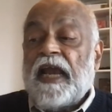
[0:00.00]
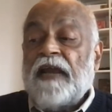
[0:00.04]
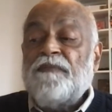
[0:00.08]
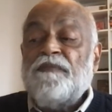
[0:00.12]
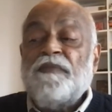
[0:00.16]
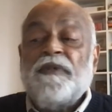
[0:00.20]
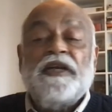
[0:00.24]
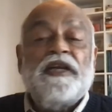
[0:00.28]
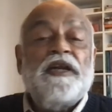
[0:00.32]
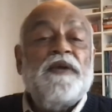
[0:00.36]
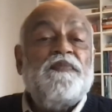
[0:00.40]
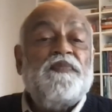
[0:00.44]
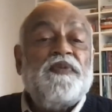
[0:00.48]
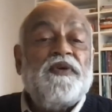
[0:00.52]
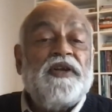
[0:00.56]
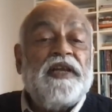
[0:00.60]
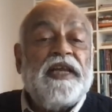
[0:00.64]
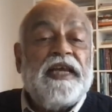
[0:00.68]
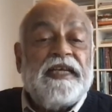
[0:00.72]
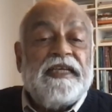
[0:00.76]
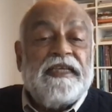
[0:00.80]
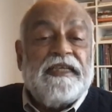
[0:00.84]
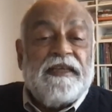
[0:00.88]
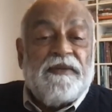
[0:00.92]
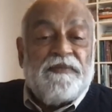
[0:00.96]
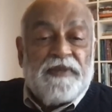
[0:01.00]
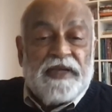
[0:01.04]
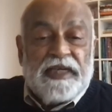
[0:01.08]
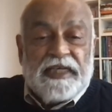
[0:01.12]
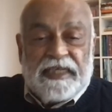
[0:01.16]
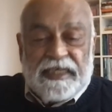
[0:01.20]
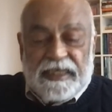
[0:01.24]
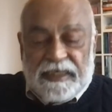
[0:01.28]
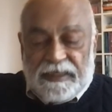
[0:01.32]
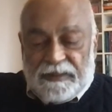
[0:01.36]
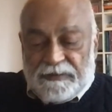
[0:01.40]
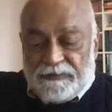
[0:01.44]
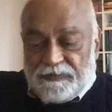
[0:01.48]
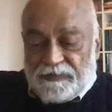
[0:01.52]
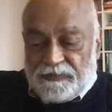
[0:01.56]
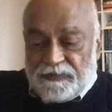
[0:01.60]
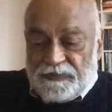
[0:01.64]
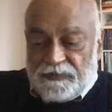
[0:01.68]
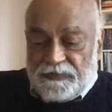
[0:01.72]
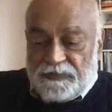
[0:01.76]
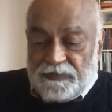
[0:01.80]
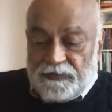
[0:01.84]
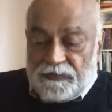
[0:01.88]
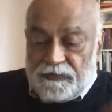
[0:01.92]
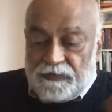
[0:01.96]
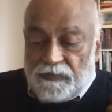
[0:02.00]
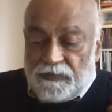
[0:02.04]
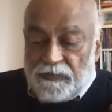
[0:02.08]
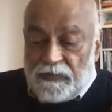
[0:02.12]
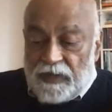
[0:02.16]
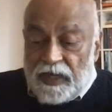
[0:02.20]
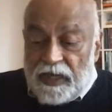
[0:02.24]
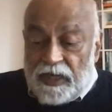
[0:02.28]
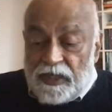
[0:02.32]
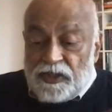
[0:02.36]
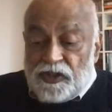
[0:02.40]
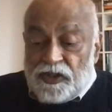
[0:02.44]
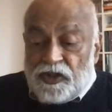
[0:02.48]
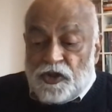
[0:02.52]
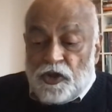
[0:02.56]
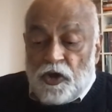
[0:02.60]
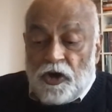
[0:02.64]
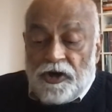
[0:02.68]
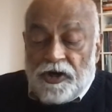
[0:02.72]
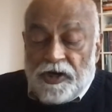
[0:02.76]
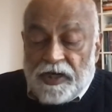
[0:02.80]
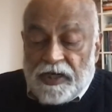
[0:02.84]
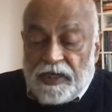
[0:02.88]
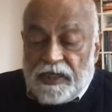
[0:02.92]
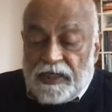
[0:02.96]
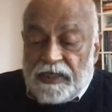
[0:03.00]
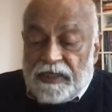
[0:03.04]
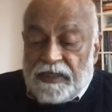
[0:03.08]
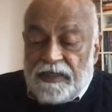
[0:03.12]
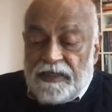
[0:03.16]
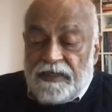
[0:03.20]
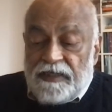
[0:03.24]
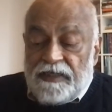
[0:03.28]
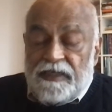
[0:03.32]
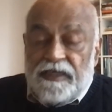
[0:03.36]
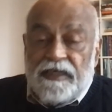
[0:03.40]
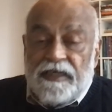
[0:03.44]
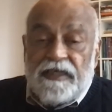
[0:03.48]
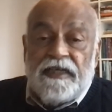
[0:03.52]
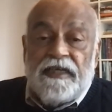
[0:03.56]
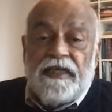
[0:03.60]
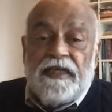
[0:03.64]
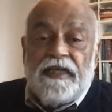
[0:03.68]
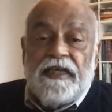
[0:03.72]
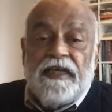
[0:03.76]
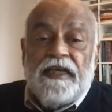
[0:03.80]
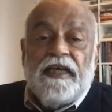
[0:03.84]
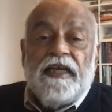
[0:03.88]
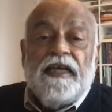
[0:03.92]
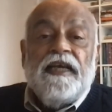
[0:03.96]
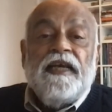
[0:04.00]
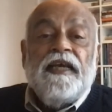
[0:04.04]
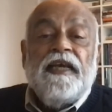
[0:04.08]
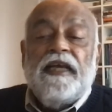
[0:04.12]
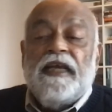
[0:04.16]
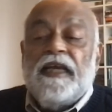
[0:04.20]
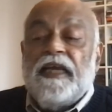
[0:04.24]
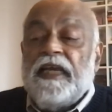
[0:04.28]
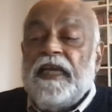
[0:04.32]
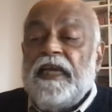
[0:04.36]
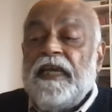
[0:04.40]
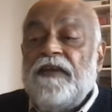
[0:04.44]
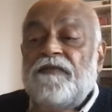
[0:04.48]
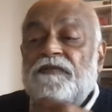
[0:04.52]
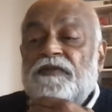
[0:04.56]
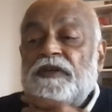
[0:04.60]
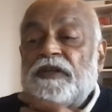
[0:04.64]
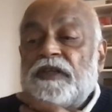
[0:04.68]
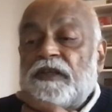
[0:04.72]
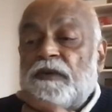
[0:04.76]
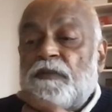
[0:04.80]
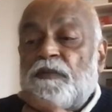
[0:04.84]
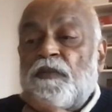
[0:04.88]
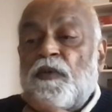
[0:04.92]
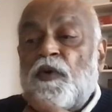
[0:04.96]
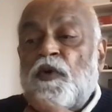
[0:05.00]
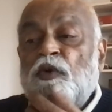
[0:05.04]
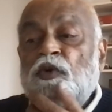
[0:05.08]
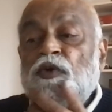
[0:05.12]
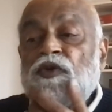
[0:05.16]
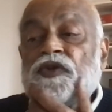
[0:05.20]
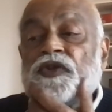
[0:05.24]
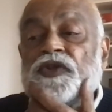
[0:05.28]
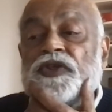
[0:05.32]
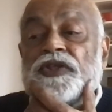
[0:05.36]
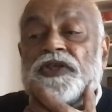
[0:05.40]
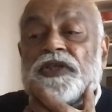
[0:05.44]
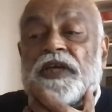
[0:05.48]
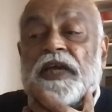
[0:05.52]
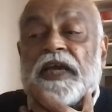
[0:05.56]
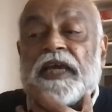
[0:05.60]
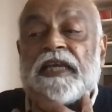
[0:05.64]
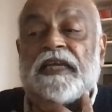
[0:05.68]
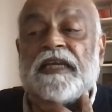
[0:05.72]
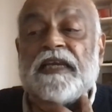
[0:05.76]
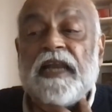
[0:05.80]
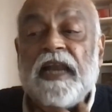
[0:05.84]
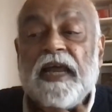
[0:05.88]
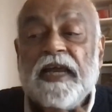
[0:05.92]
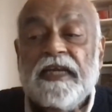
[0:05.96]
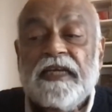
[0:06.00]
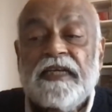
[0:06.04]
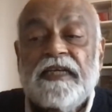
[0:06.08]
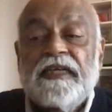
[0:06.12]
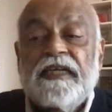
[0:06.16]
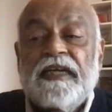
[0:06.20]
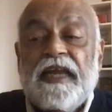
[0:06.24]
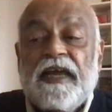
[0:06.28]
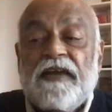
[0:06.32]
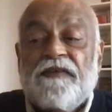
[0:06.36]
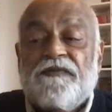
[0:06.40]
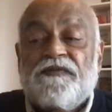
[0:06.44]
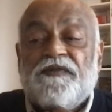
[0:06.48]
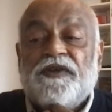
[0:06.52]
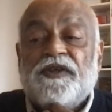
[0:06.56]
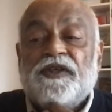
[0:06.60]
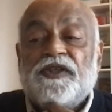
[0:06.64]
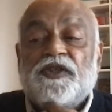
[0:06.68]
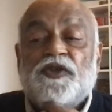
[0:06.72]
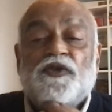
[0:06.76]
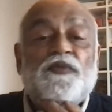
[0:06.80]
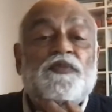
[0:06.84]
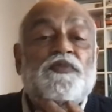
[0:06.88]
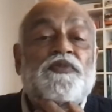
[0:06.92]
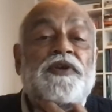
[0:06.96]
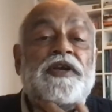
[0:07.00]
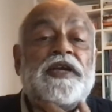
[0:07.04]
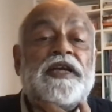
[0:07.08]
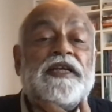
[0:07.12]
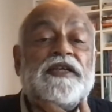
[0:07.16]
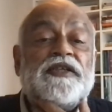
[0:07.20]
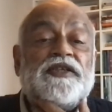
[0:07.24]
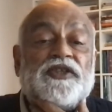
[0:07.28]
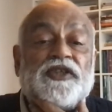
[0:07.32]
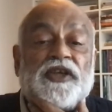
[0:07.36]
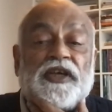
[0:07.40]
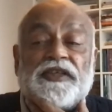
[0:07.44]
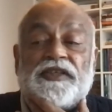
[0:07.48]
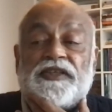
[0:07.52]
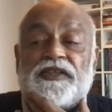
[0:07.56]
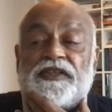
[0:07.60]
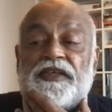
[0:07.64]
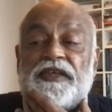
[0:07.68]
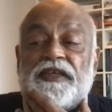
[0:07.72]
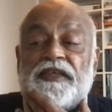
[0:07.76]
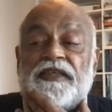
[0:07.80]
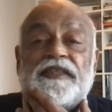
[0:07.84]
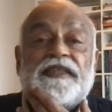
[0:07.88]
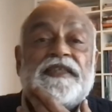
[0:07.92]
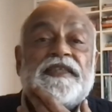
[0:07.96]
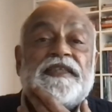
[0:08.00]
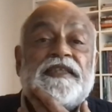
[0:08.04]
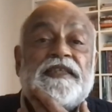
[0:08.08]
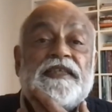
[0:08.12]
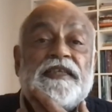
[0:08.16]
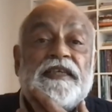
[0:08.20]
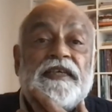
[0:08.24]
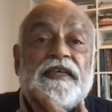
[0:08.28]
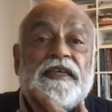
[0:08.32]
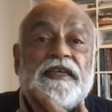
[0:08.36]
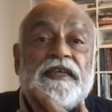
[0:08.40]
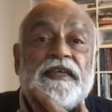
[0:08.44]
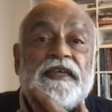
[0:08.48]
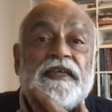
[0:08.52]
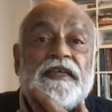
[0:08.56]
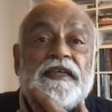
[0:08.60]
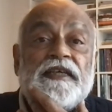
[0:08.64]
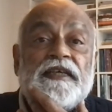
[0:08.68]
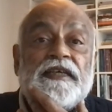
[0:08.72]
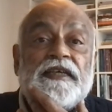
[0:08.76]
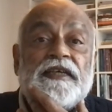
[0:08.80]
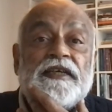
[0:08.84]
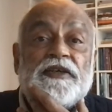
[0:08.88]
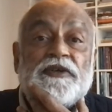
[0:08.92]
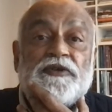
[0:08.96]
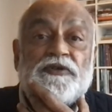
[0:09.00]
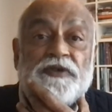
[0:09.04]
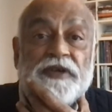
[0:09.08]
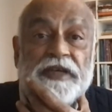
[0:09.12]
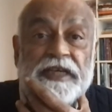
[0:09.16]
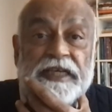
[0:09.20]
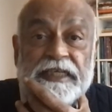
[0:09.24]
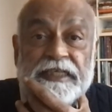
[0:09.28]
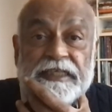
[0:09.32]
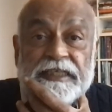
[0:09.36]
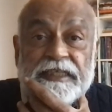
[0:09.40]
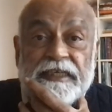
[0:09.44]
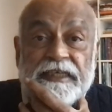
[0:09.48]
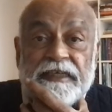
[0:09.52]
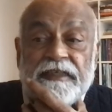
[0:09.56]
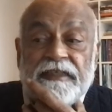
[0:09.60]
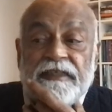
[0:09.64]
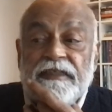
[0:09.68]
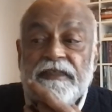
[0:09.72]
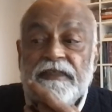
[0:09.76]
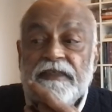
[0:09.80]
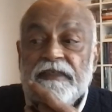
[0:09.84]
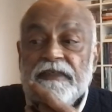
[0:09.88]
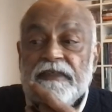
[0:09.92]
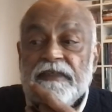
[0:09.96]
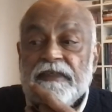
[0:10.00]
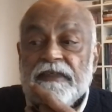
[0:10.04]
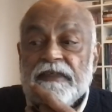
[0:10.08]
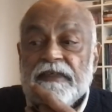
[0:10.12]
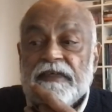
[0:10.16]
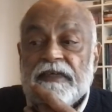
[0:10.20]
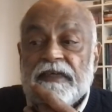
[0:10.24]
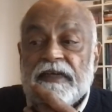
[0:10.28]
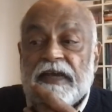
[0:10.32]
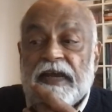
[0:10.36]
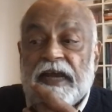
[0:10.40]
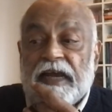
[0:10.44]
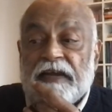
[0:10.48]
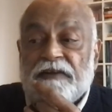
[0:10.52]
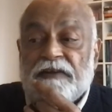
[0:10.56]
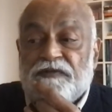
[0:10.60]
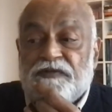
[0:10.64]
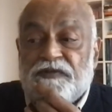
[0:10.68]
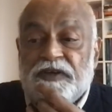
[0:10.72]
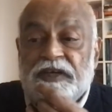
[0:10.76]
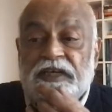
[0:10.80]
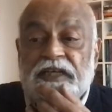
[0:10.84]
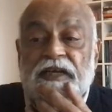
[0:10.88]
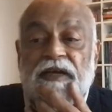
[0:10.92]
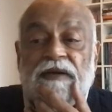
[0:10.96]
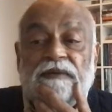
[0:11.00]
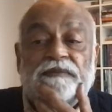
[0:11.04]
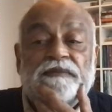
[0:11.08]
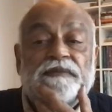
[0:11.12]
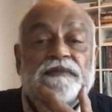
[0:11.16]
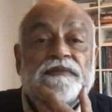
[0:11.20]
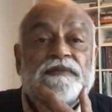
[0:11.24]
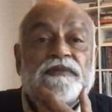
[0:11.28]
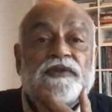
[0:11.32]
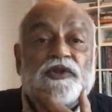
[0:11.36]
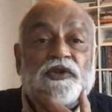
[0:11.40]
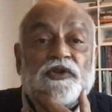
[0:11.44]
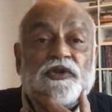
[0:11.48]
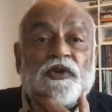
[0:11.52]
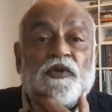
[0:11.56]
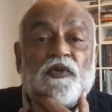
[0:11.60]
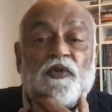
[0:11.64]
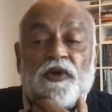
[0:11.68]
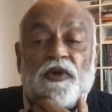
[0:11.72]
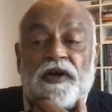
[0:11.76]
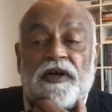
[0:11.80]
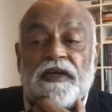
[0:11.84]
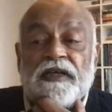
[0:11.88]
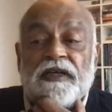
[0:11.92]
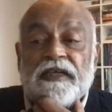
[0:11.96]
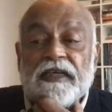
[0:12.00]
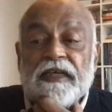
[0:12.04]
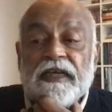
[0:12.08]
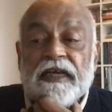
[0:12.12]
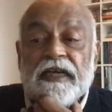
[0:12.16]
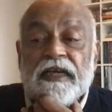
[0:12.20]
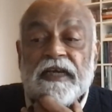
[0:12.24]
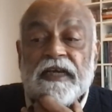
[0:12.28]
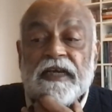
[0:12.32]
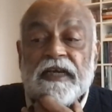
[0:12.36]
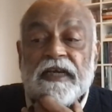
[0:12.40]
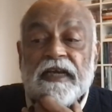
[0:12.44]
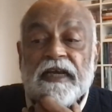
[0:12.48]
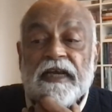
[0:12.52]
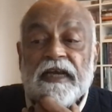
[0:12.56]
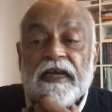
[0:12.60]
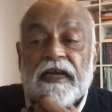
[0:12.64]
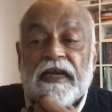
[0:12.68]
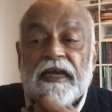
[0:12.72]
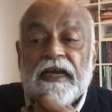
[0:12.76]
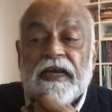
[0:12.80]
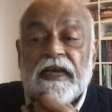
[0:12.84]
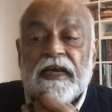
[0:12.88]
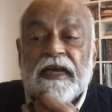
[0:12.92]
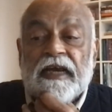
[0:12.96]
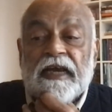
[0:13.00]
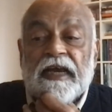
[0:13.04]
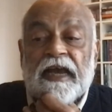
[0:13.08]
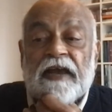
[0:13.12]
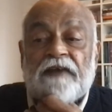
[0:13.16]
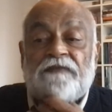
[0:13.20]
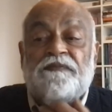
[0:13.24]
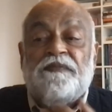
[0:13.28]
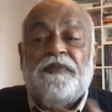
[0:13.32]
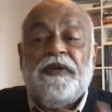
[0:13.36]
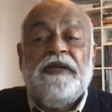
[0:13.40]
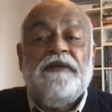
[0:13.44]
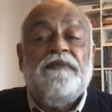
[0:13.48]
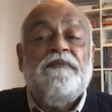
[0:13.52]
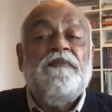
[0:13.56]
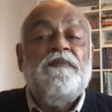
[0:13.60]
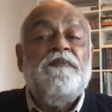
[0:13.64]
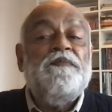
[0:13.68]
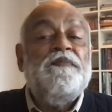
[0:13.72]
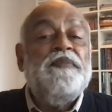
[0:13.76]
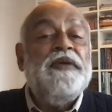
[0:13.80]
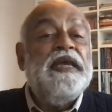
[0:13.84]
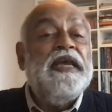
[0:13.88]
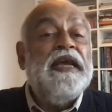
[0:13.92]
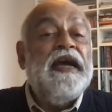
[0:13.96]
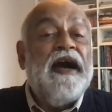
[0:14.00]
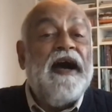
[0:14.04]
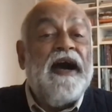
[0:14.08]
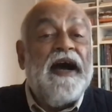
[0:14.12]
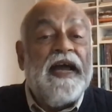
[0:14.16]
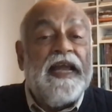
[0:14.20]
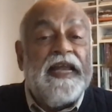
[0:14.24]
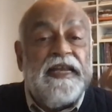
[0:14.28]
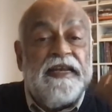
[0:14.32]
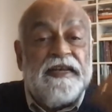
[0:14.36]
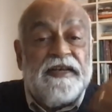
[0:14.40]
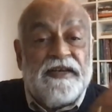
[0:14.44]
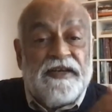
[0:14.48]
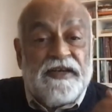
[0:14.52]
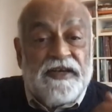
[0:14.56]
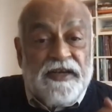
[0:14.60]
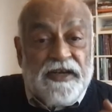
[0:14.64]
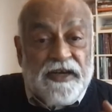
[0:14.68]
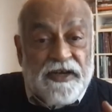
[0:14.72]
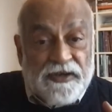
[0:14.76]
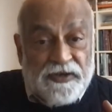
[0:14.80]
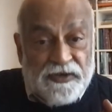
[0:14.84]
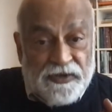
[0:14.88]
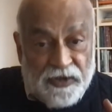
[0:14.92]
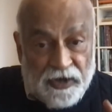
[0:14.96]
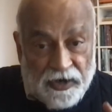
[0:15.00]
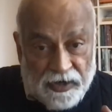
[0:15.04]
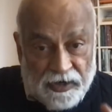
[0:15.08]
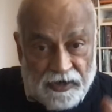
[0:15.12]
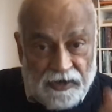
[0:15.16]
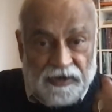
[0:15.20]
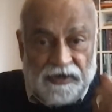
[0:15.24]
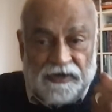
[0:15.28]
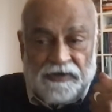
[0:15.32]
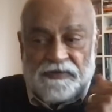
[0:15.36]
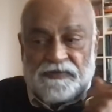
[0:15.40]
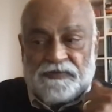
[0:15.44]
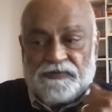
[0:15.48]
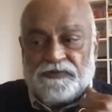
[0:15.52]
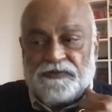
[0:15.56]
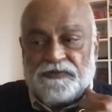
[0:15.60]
and manipulate the media. Historically, even the most enlightened efforts to bring justice, reason, and freedom to the world have been behind the curve.